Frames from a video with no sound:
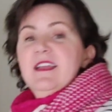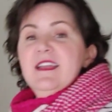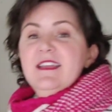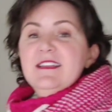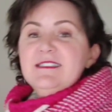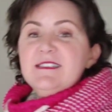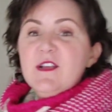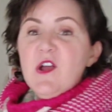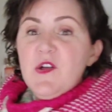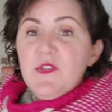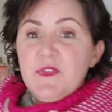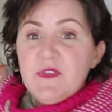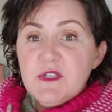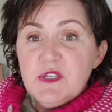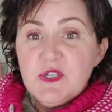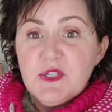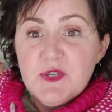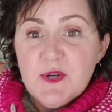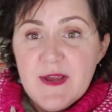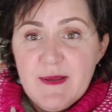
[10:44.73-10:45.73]
It's called the
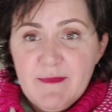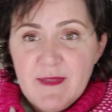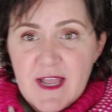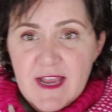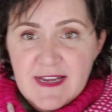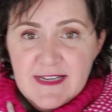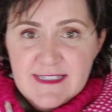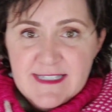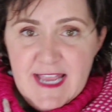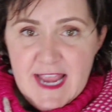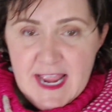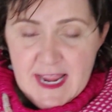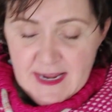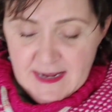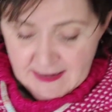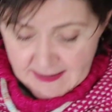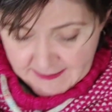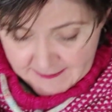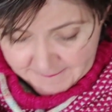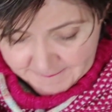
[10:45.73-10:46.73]
Streamline
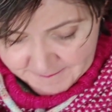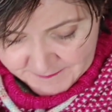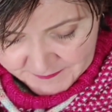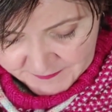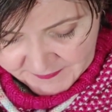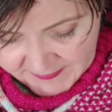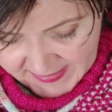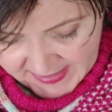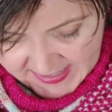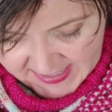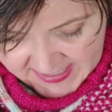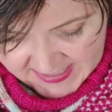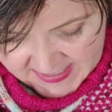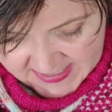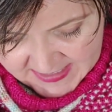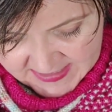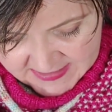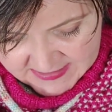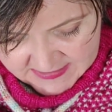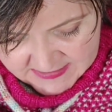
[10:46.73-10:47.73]
Tank,
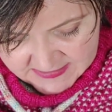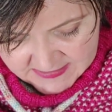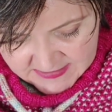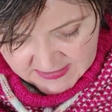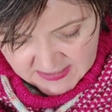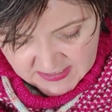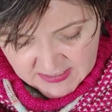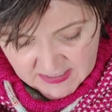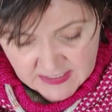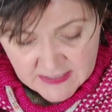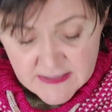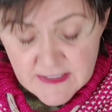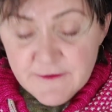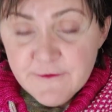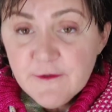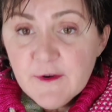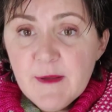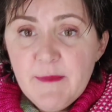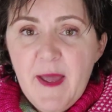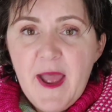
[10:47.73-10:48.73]
and it is a
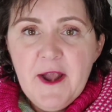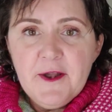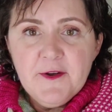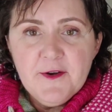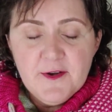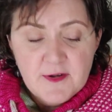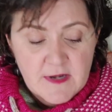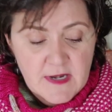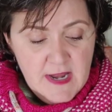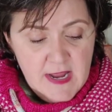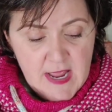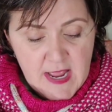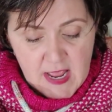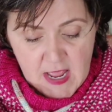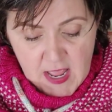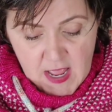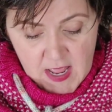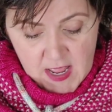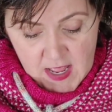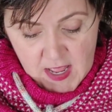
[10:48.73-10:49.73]
free pattern.
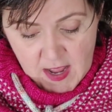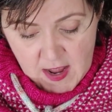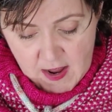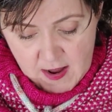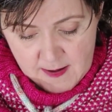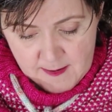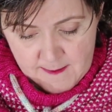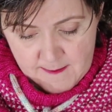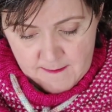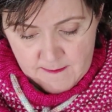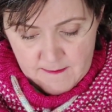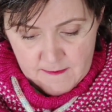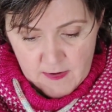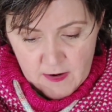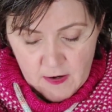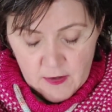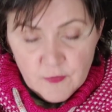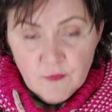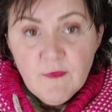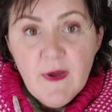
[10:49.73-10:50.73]
On
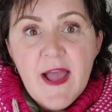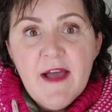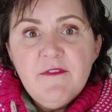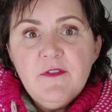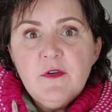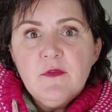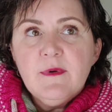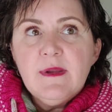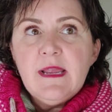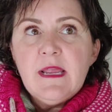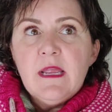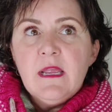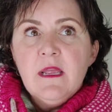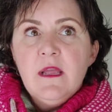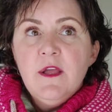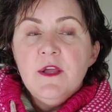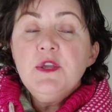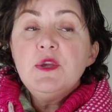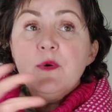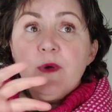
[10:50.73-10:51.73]
Ravelry,
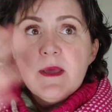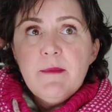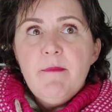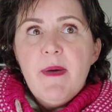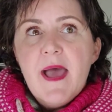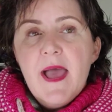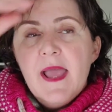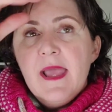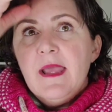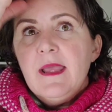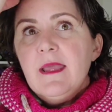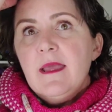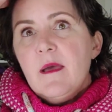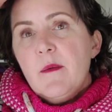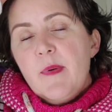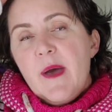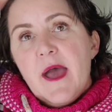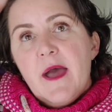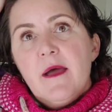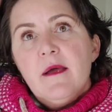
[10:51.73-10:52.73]
you can
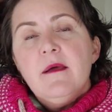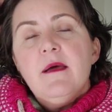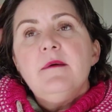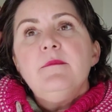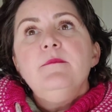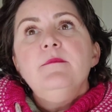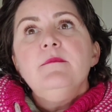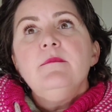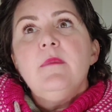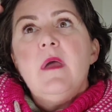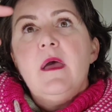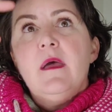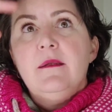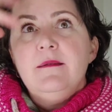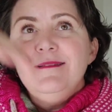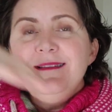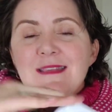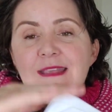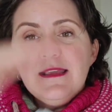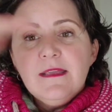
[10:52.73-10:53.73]
buy a
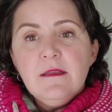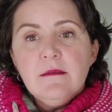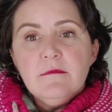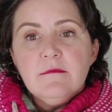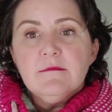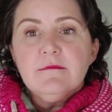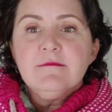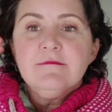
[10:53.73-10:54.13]
neat,